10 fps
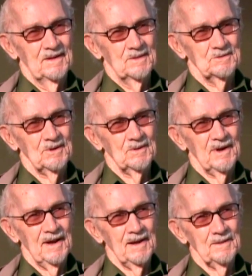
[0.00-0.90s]
So
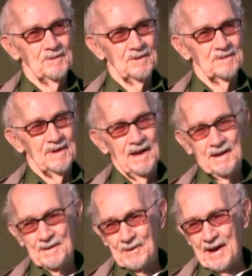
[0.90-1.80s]

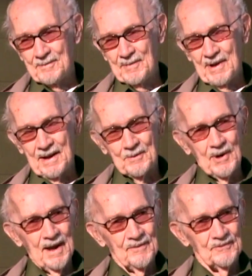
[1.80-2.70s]
I grabbed my
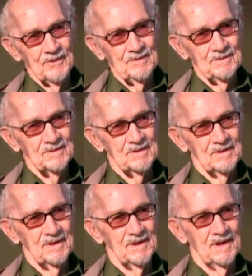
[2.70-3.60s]
rifle,
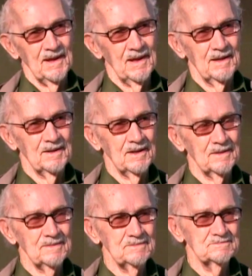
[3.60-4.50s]

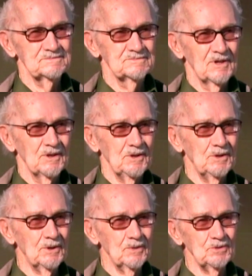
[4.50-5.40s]
and
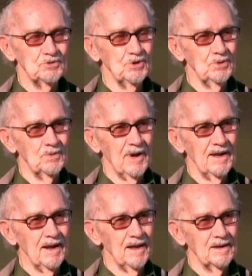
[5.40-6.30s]
you don't shoot
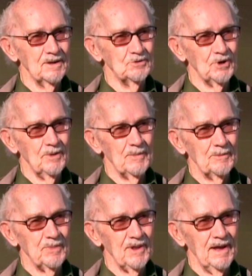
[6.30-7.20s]
right at a German
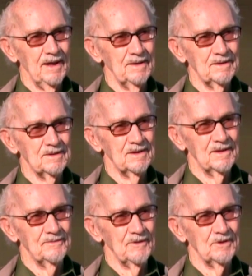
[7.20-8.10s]
plane
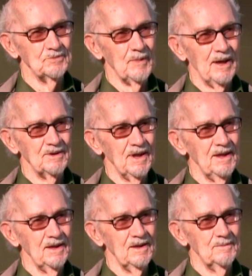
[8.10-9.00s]
if you expect to
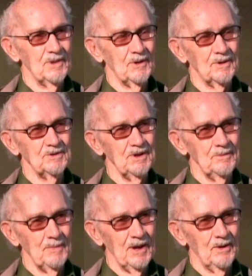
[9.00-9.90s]
hit him, because
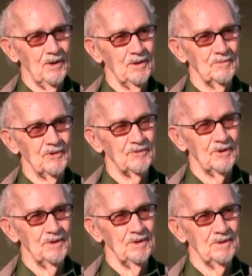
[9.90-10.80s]
he'd be gone
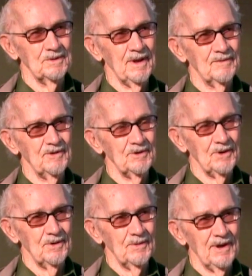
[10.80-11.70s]
before you could ever
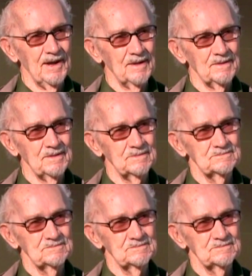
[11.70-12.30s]
turn around.